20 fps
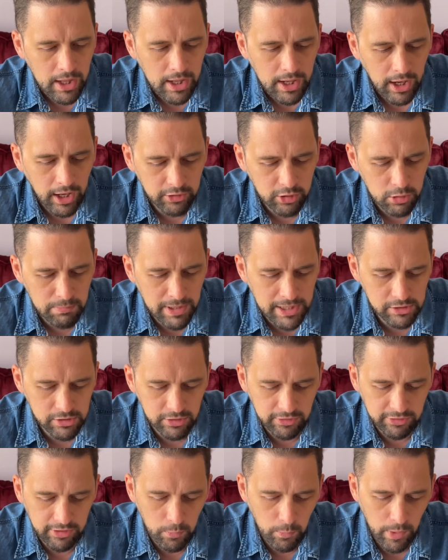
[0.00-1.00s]
I do mention
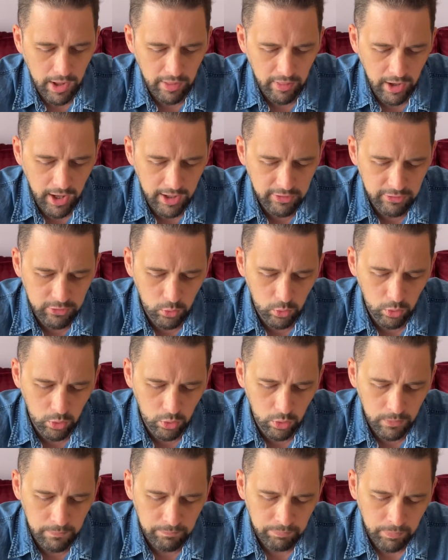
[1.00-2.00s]
somewhere that I
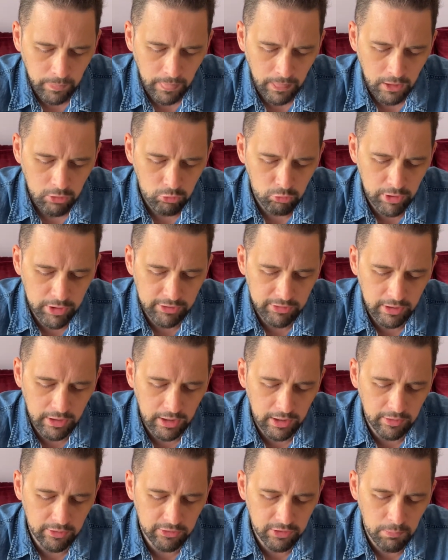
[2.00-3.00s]
saw recently
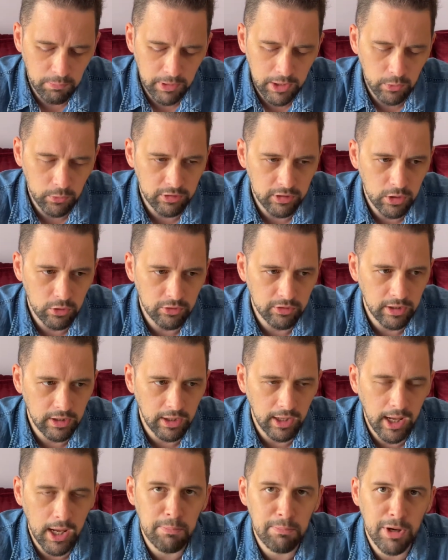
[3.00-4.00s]
that somebody was
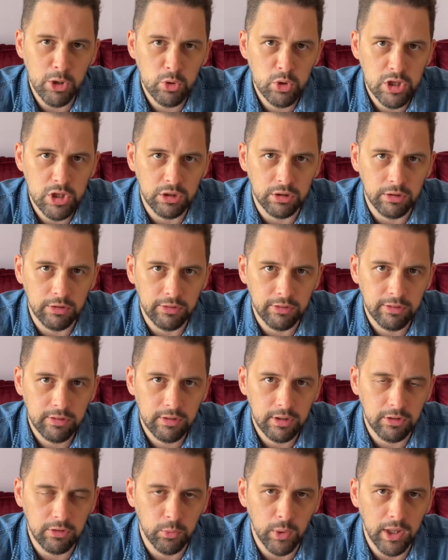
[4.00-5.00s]
using emotions
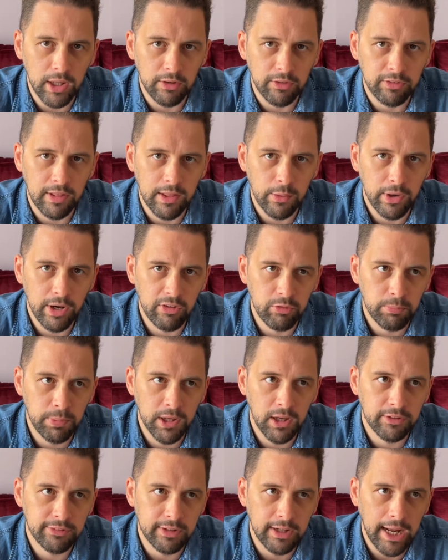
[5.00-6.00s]
as well, so they would have
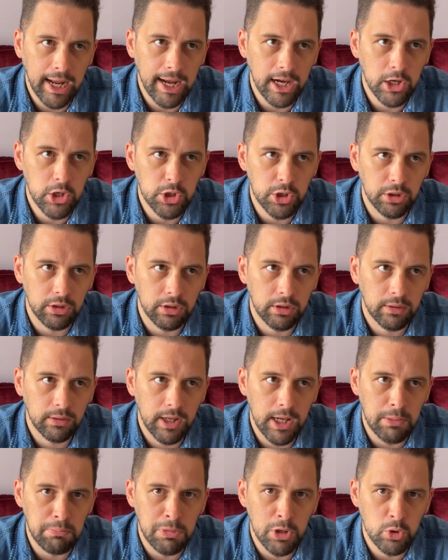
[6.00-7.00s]
person, action,
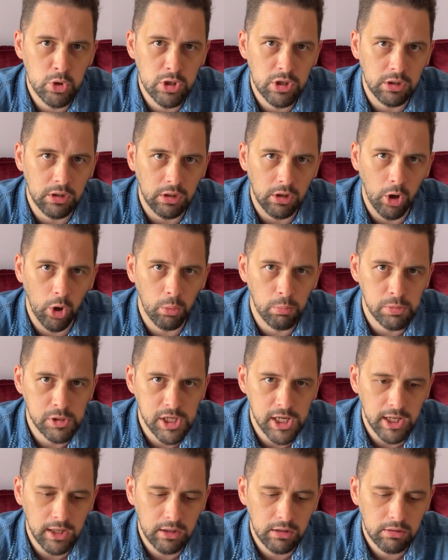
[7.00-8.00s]
emotion,
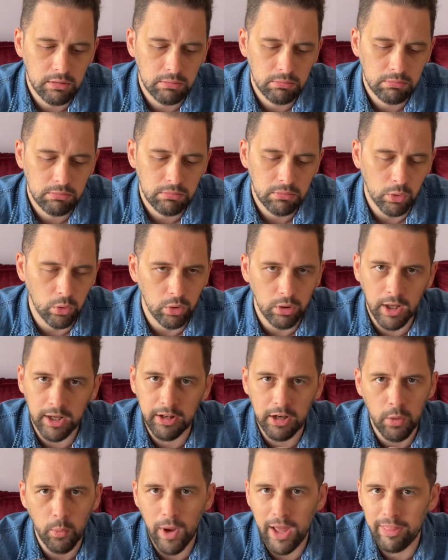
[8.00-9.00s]
object, or I don't
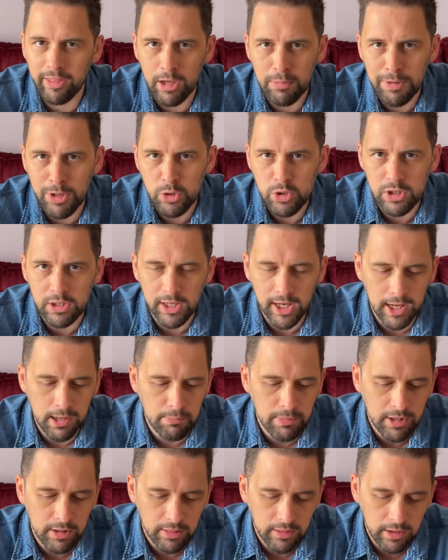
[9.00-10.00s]
know where the emotion came
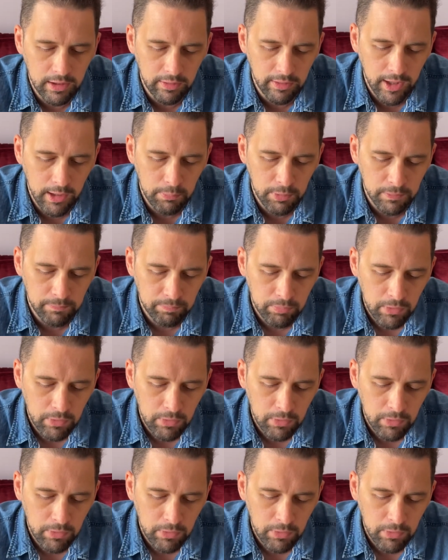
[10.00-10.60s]
in there, but